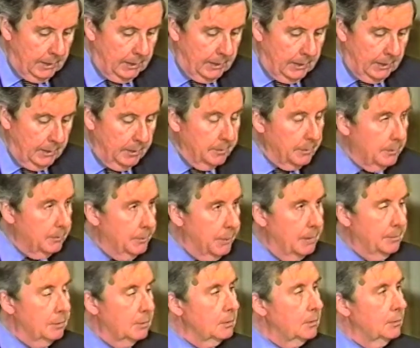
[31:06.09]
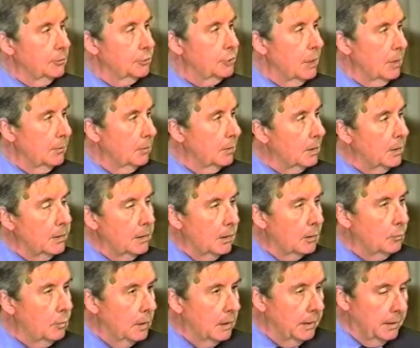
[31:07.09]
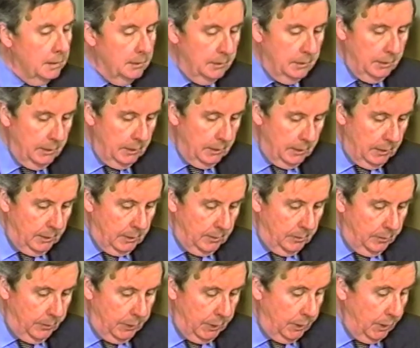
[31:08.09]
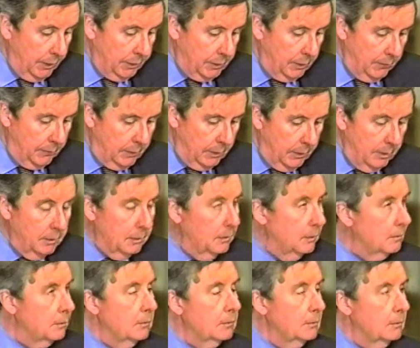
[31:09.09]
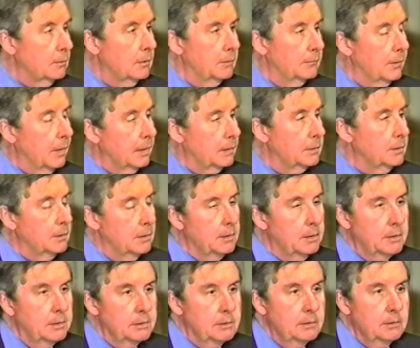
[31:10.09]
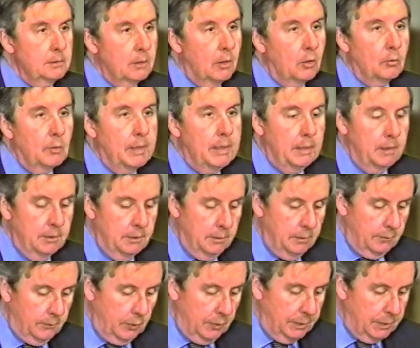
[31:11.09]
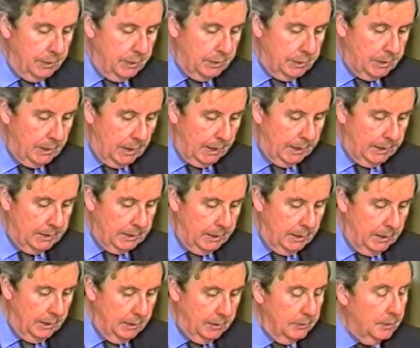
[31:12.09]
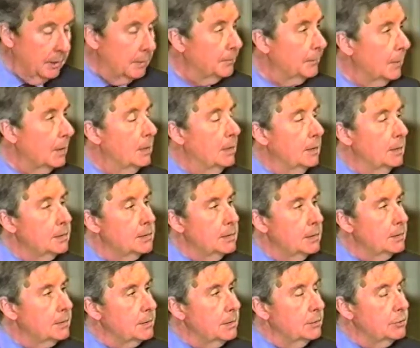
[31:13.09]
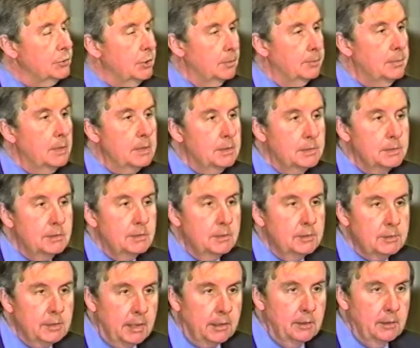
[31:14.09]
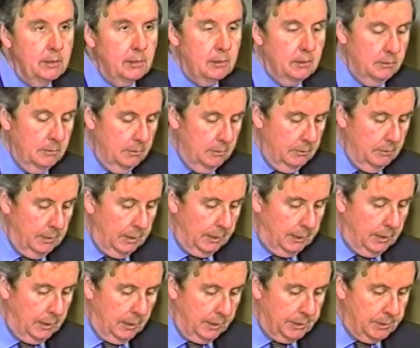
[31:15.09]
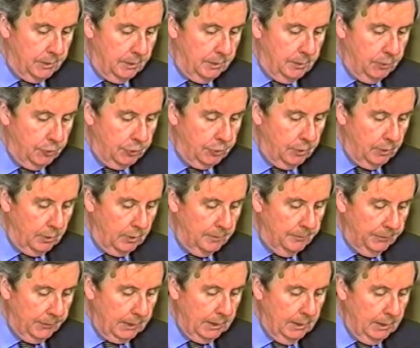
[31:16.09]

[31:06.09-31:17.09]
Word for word: Uh, people, though, generally are willing, because of the, the fact that it is already a diverse society and that citizenship is secular and constitutional,